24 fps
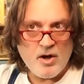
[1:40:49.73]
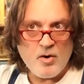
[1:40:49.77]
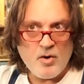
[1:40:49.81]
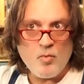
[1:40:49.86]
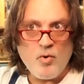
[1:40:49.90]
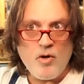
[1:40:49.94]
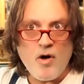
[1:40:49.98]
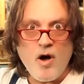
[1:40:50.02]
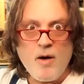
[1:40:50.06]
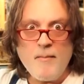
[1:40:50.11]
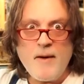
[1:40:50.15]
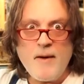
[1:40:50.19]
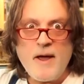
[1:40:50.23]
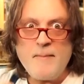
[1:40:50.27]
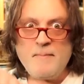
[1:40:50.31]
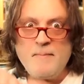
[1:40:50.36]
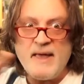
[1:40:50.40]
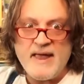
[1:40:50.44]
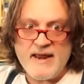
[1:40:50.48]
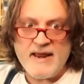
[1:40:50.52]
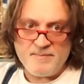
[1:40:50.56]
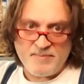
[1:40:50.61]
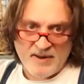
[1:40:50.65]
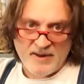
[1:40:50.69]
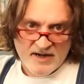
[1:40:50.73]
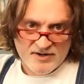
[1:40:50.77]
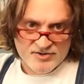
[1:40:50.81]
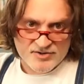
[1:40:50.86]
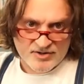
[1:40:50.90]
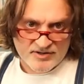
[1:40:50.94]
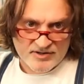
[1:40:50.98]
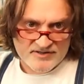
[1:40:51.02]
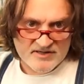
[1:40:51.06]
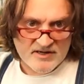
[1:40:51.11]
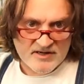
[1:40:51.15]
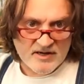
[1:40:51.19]
well, all my paid
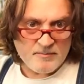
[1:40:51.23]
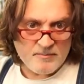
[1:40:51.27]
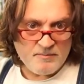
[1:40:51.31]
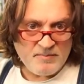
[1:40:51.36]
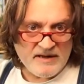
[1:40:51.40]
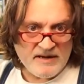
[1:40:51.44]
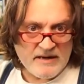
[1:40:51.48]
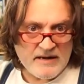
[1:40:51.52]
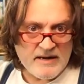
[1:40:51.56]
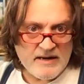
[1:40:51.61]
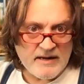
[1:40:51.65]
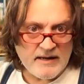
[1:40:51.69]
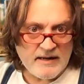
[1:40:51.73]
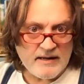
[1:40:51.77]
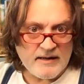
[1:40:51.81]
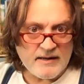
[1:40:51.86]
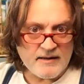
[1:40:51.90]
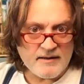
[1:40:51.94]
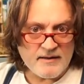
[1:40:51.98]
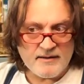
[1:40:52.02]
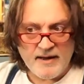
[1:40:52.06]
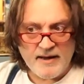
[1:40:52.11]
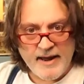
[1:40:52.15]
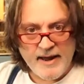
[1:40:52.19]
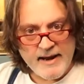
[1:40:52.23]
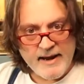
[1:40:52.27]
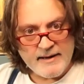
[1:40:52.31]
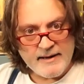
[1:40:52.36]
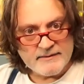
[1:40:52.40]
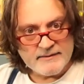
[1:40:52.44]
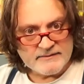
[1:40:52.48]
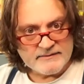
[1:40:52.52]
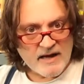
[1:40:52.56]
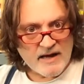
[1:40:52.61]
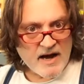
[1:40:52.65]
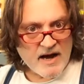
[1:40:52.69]
patrons can be in a
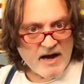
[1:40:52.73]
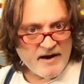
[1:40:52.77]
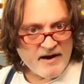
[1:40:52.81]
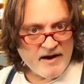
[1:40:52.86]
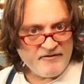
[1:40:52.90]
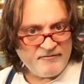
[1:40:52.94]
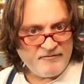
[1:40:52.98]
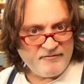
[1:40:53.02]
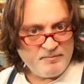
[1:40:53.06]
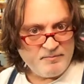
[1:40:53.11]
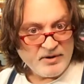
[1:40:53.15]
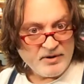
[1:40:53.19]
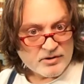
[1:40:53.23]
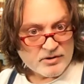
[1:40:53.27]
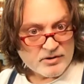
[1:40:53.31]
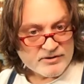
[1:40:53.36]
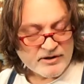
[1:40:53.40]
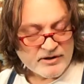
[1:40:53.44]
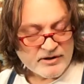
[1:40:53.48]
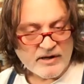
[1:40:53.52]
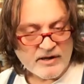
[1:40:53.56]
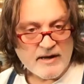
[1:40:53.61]
live build.